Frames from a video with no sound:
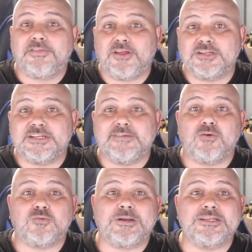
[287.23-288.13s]

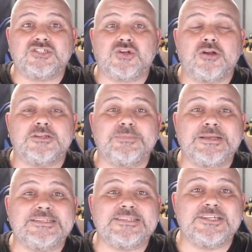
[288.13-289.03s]
30-year-old Police Scotland
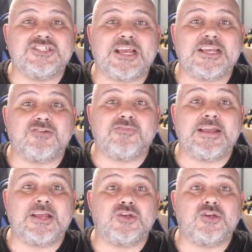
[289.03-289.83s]
PC Jay Greer,